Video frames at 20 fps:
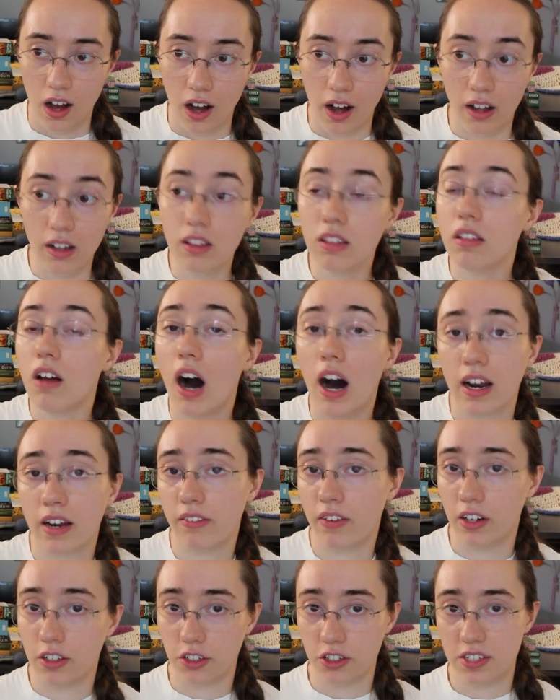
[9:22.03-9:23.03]
a lot
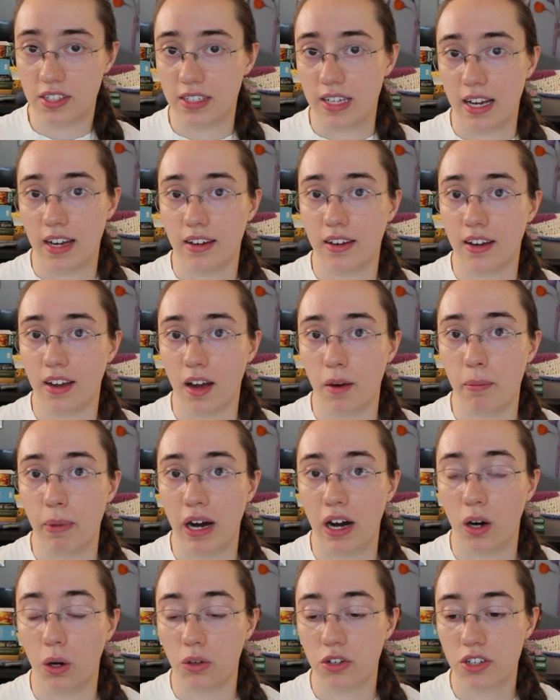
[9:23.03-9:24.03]
of understanding
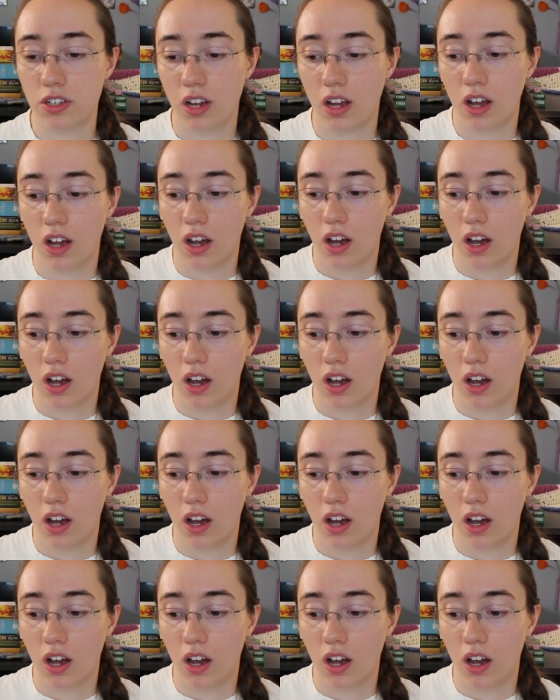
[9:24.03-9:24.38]
about